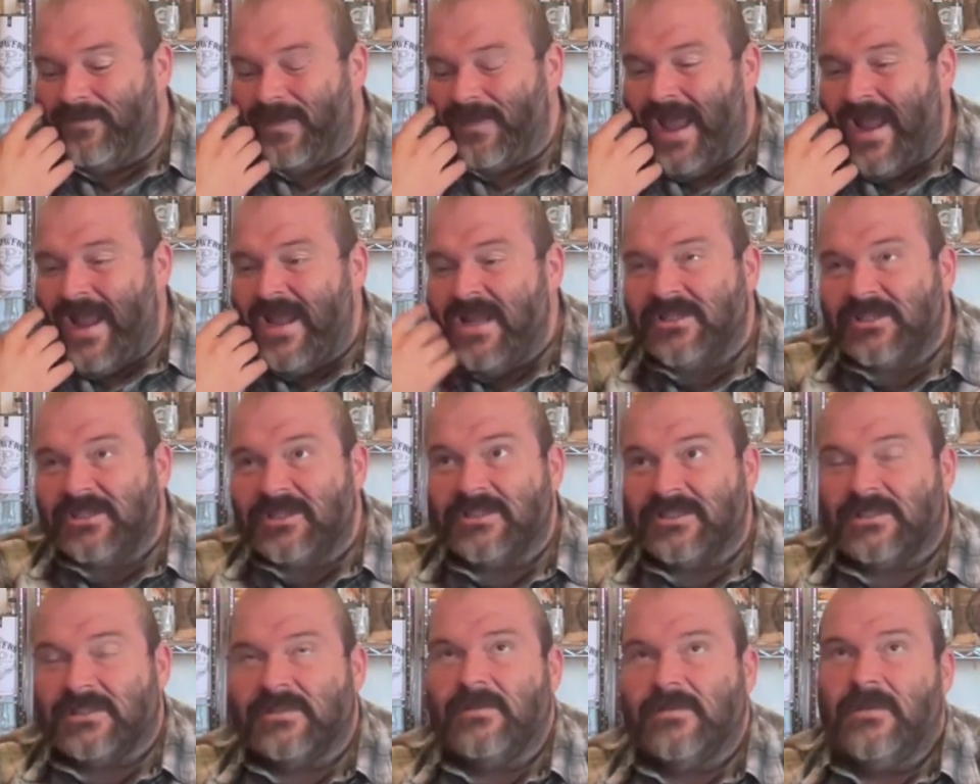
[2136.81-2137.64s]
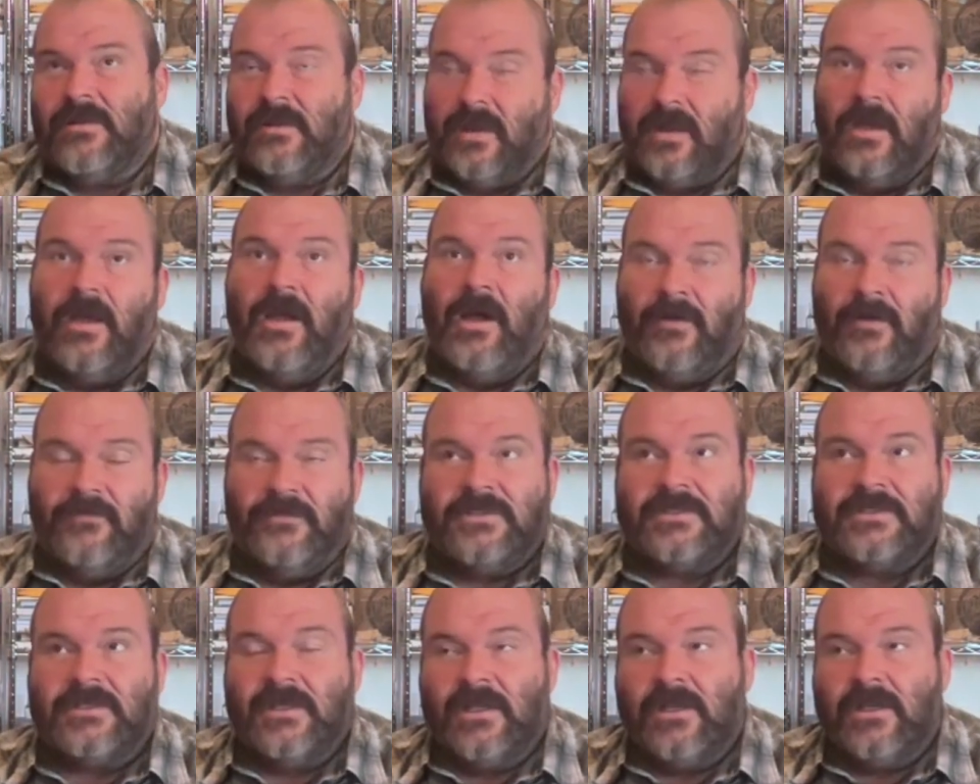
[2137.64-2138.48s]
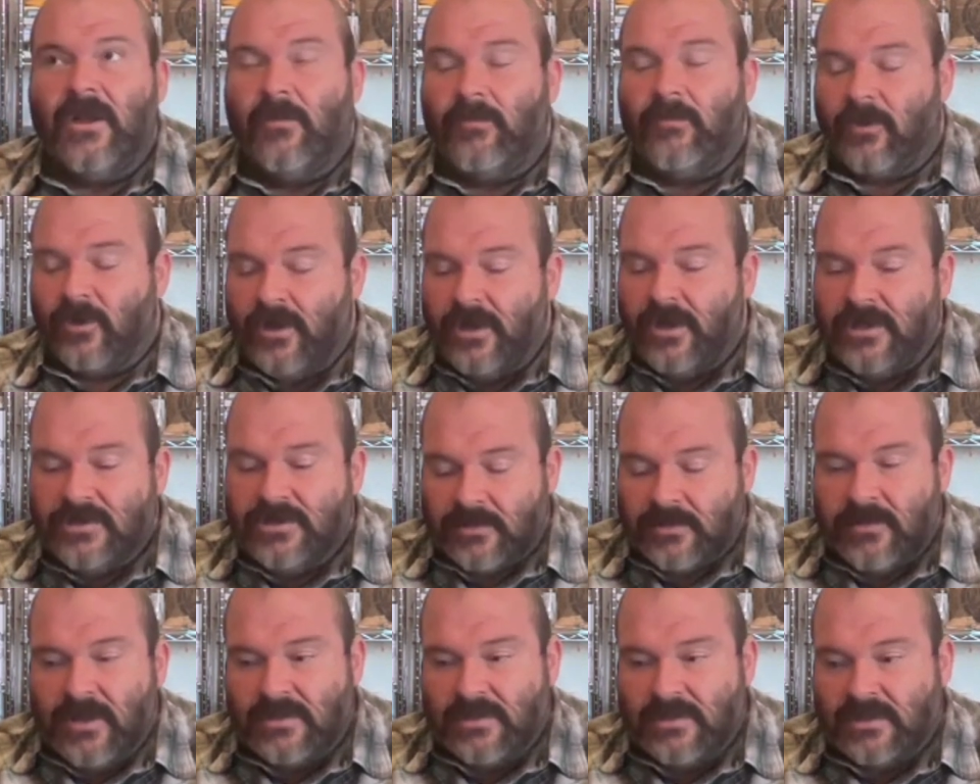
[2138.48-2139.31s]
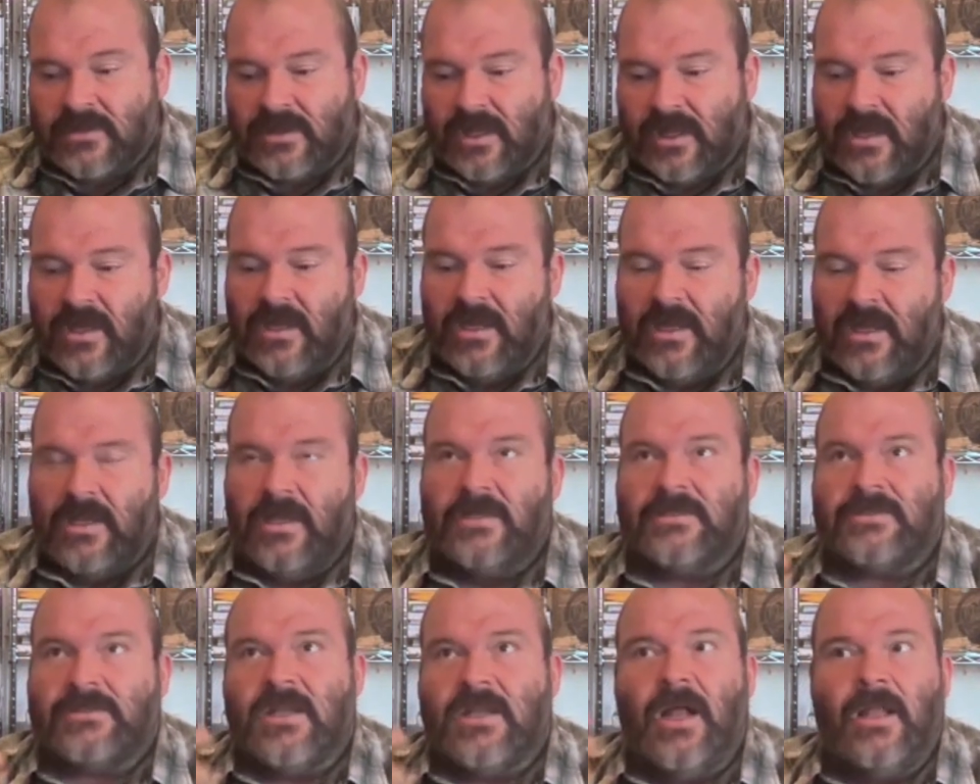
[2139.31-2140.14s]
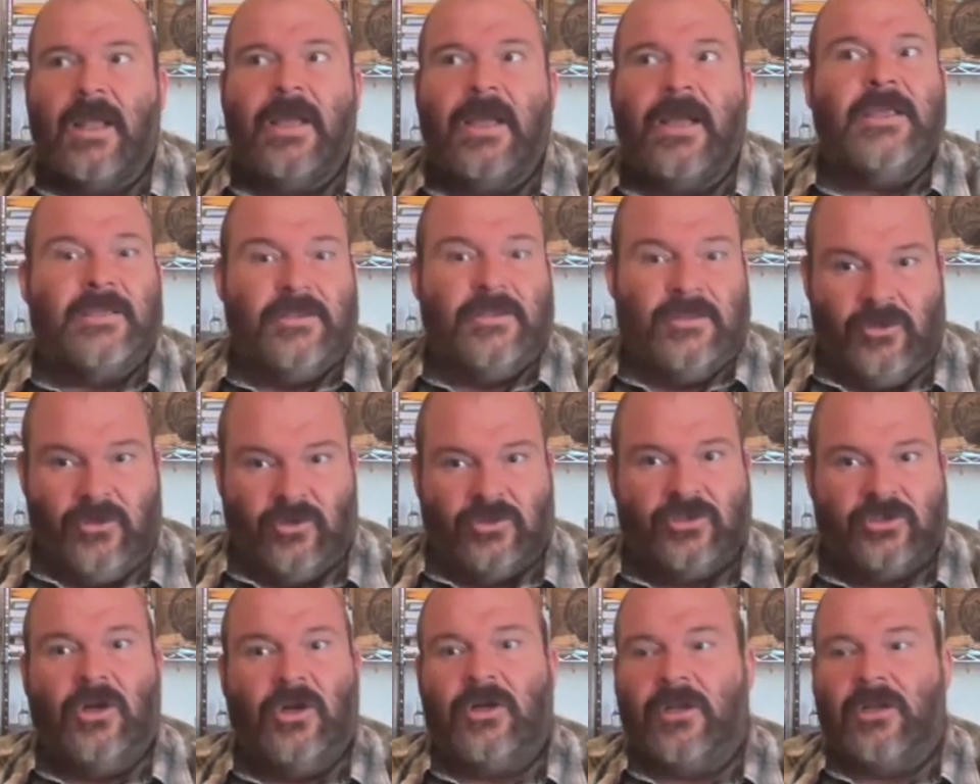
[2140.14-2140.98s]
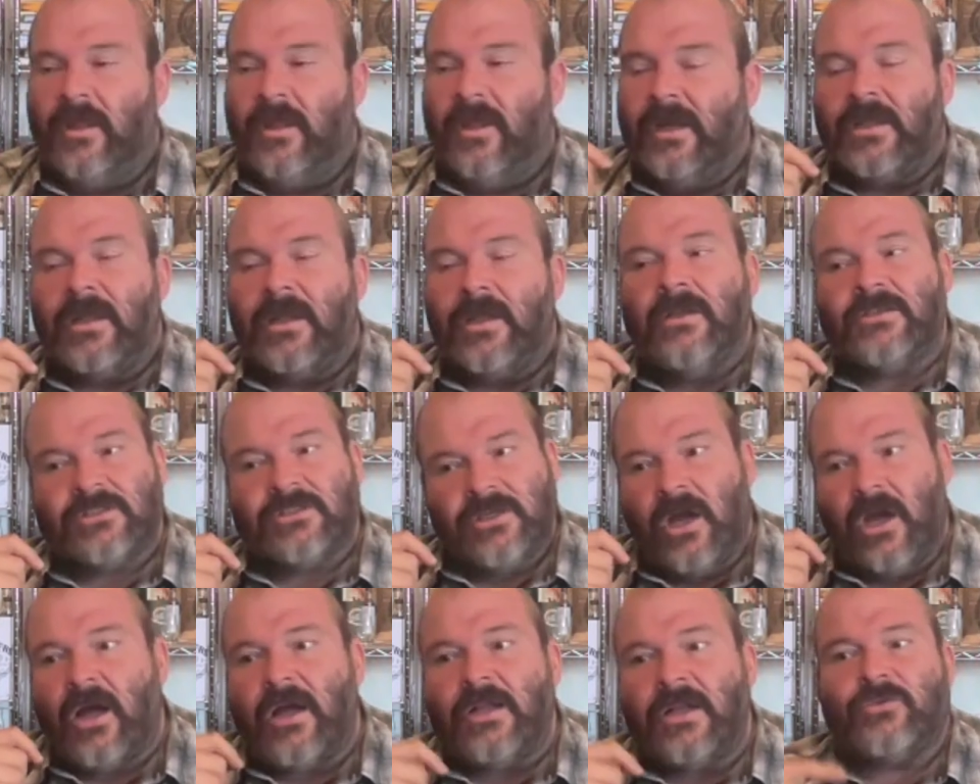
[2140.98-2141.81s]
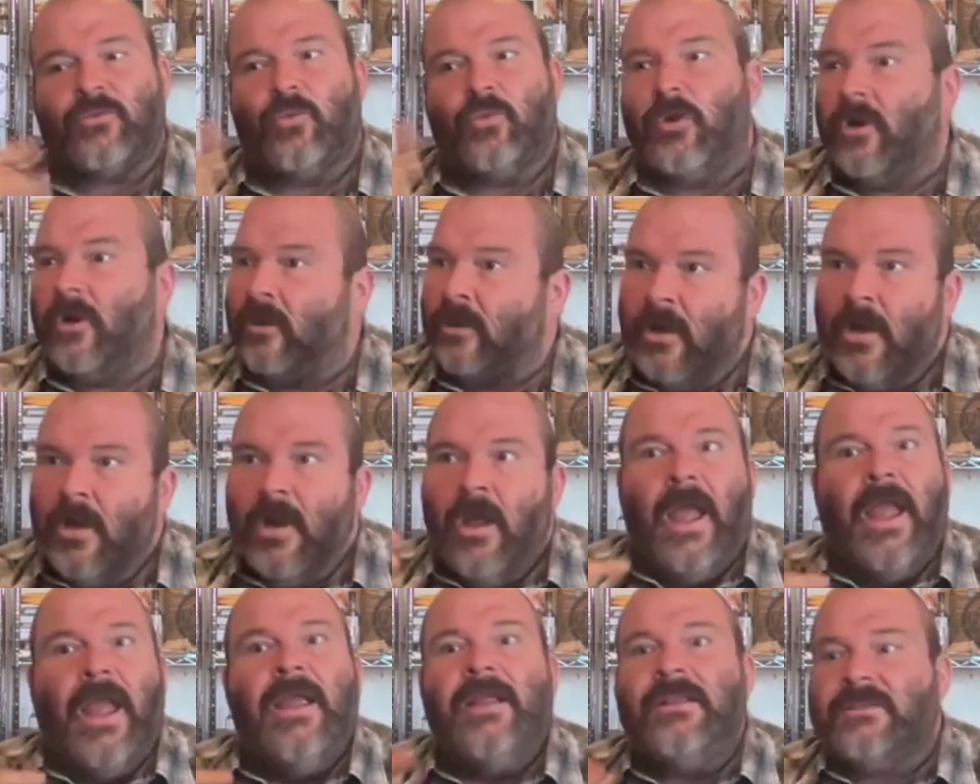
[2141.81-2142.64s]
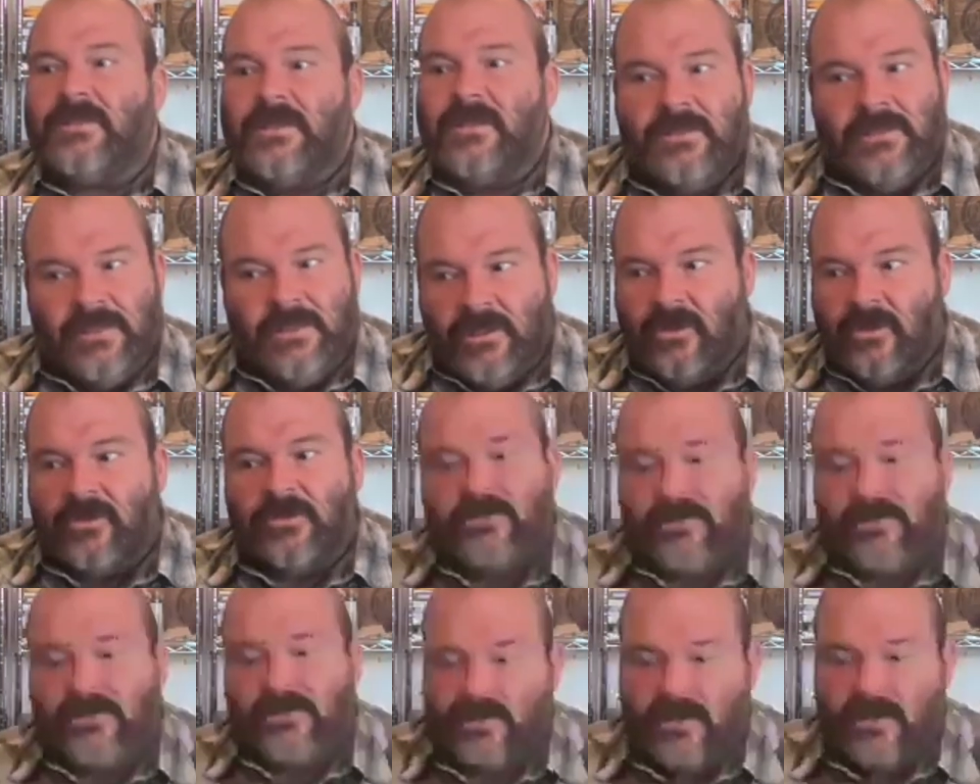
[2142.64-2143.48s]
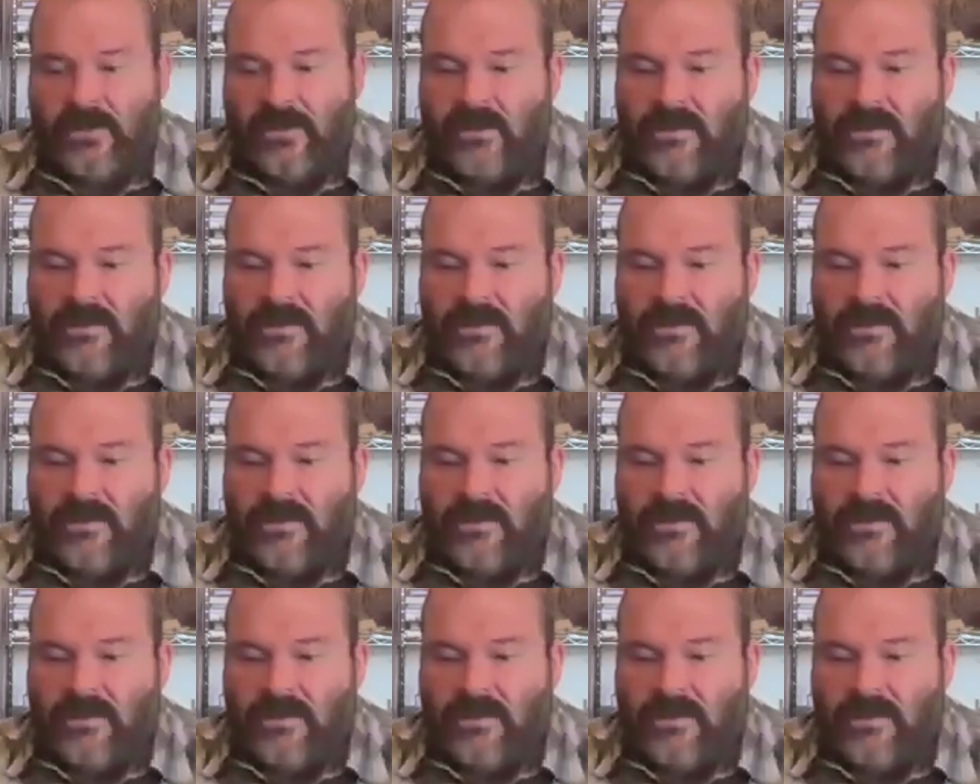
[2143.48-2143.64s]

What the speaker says: age is obviously a number, and it's a thing, and it's not like you're talking like a Scotch where 18 years is